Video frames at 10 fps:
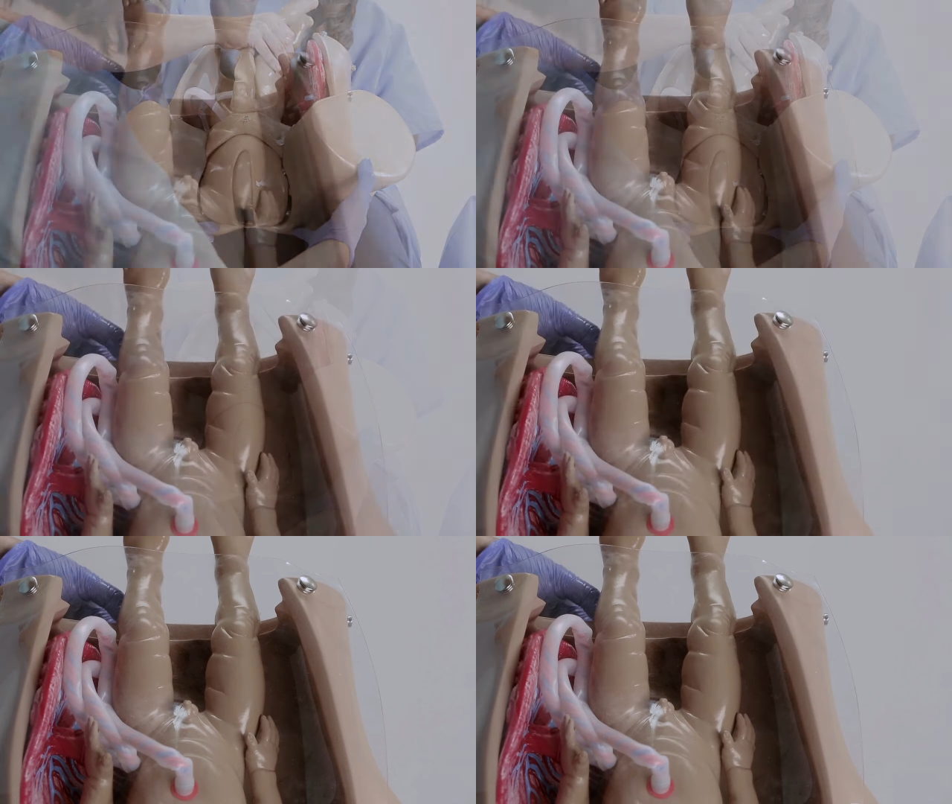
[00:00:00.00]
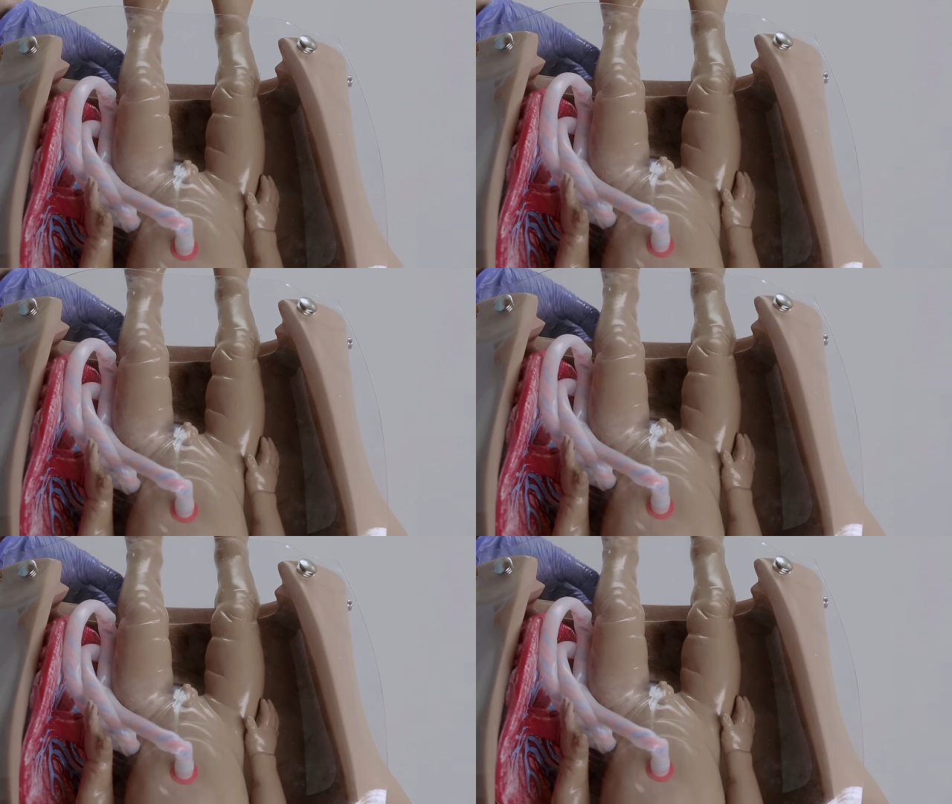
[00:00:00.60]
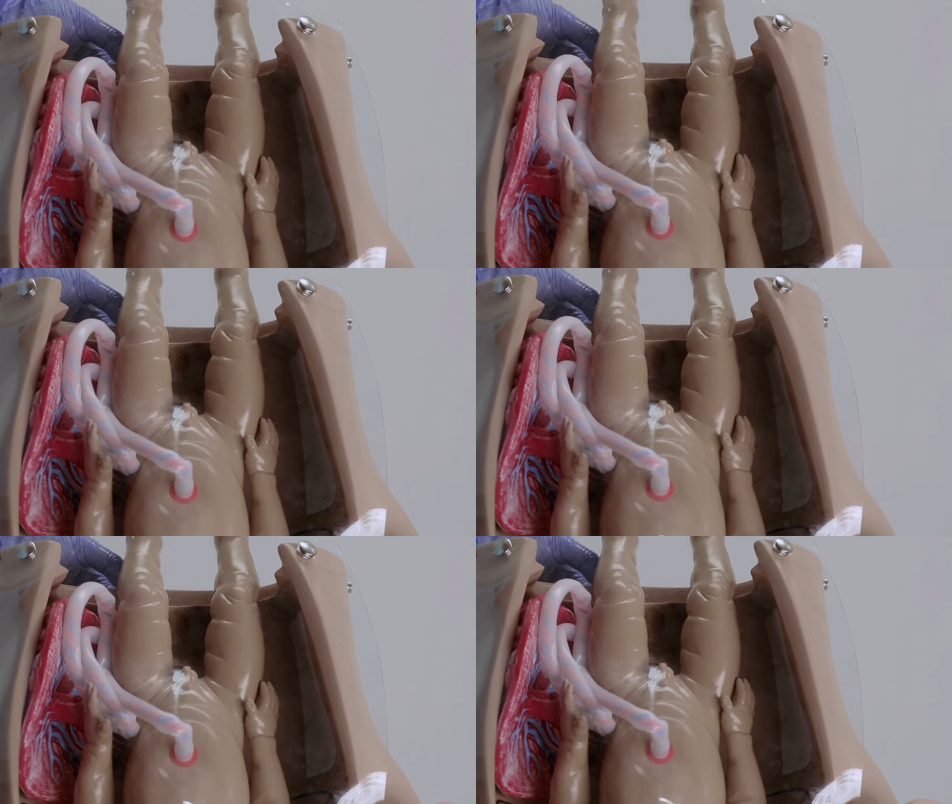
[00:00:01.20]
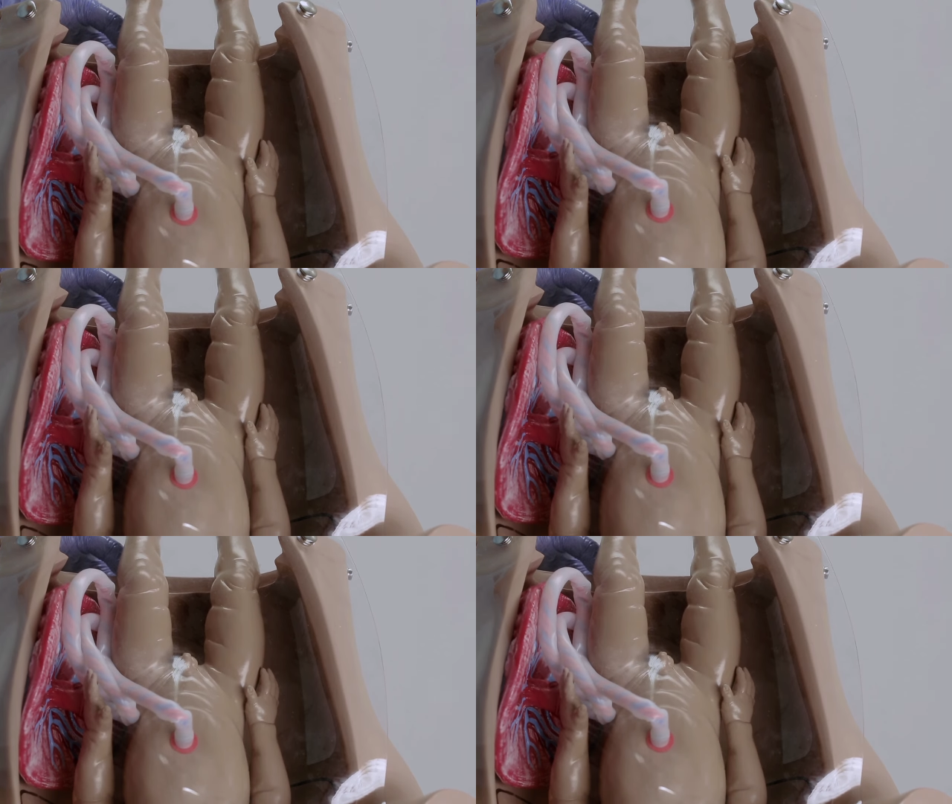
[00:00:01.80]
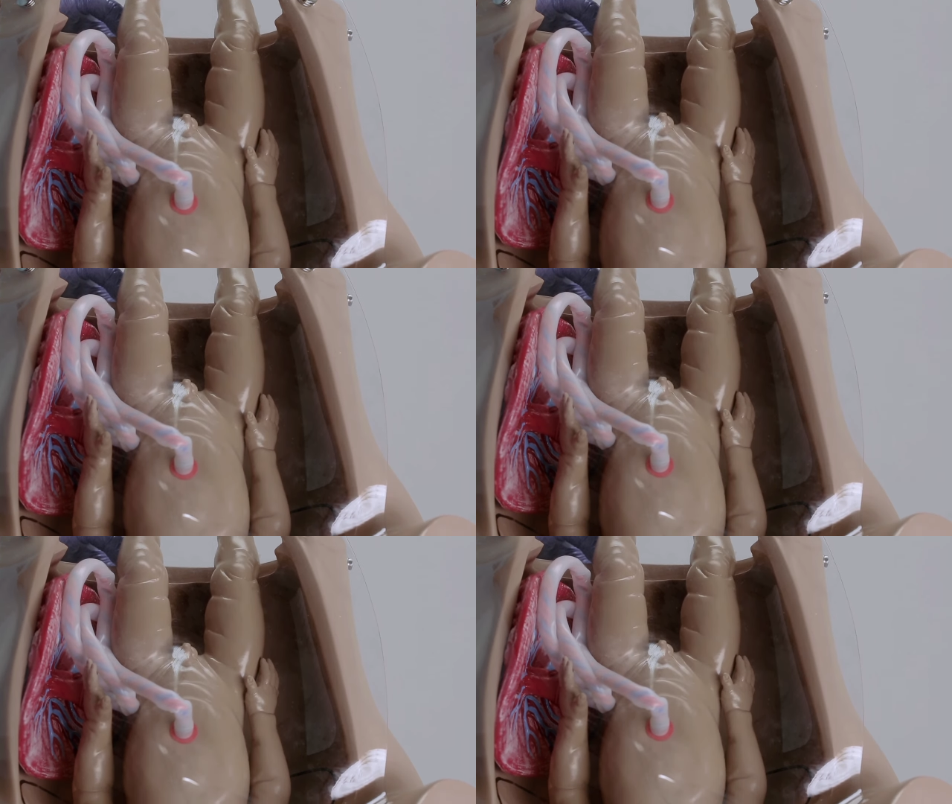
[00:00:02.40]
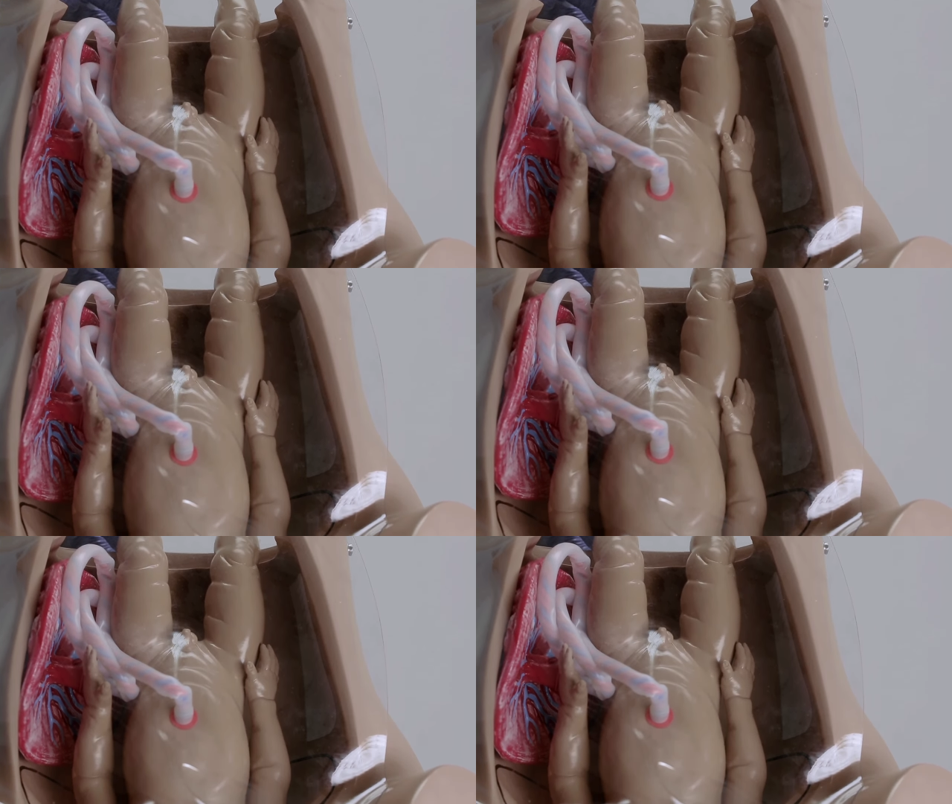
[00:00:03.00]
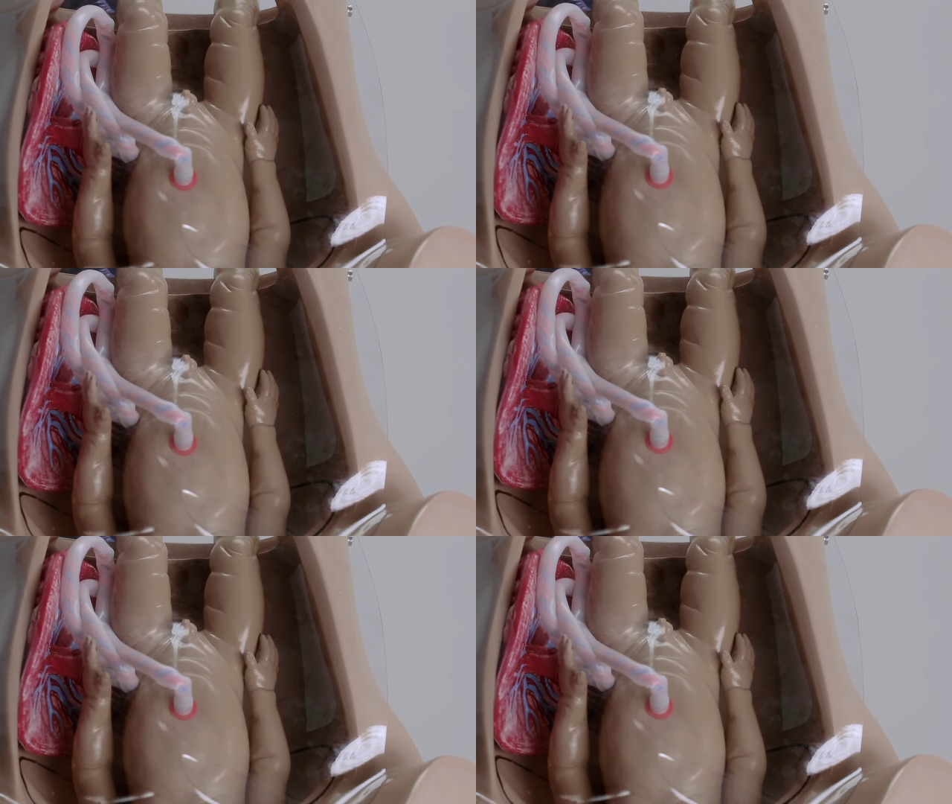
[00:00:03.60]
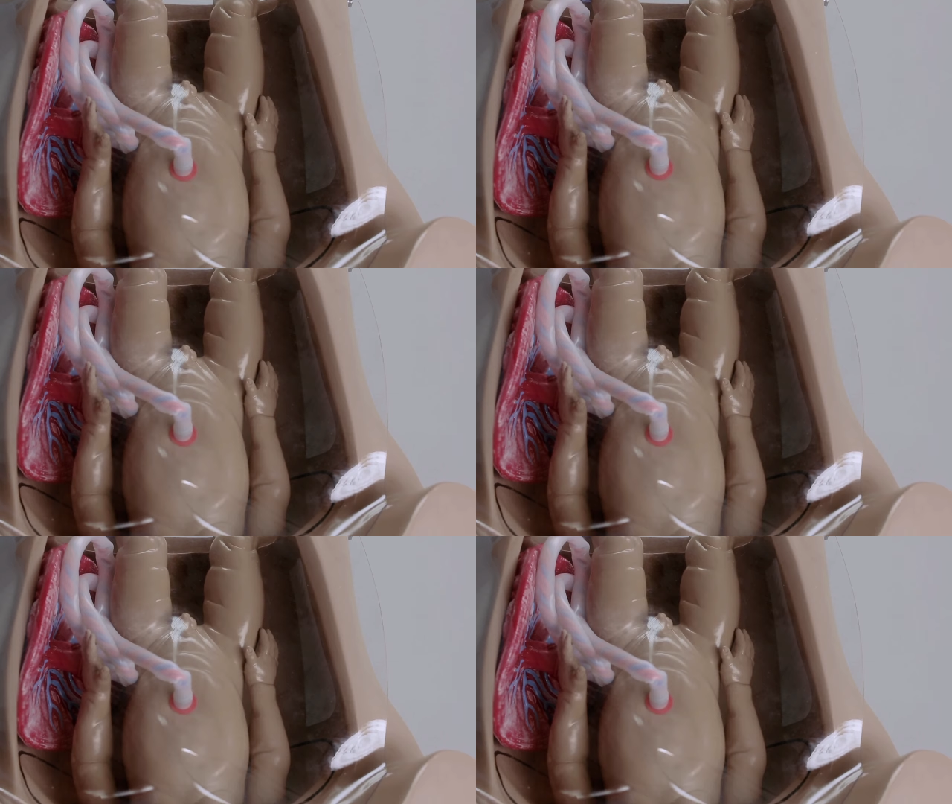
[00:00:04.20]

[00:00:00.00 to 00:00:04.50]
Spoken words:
Nobody's mouth can be seen.